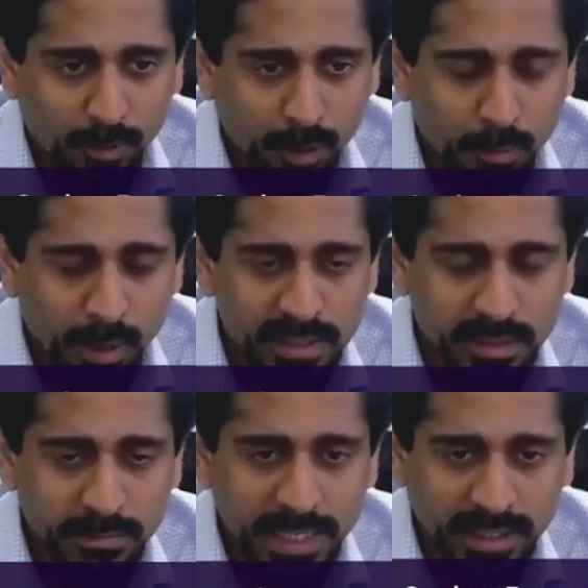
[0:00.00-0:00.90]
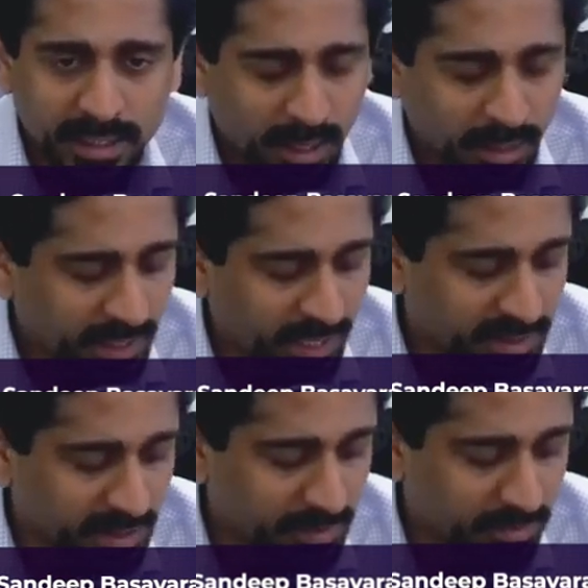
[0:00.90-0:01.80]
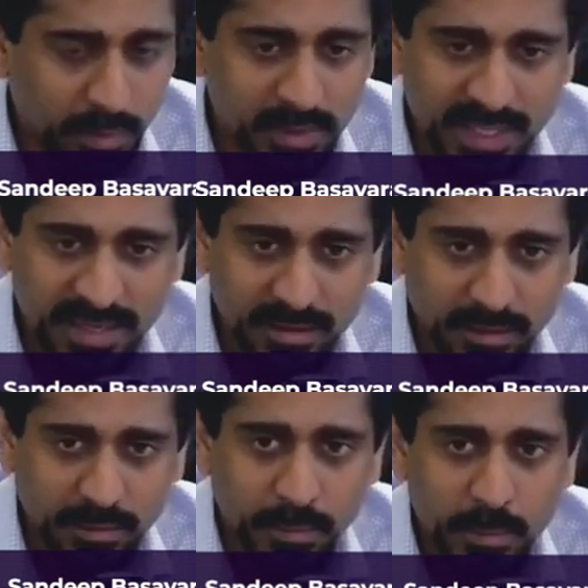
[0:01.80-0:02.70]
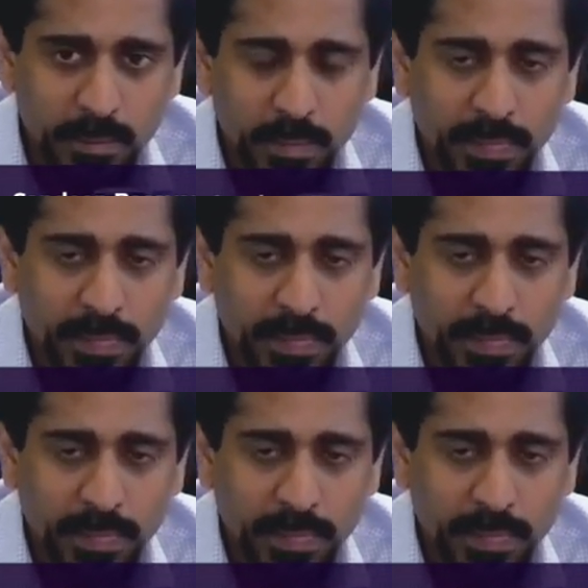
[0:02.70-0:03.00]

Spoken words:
followed by some data and cases from our center.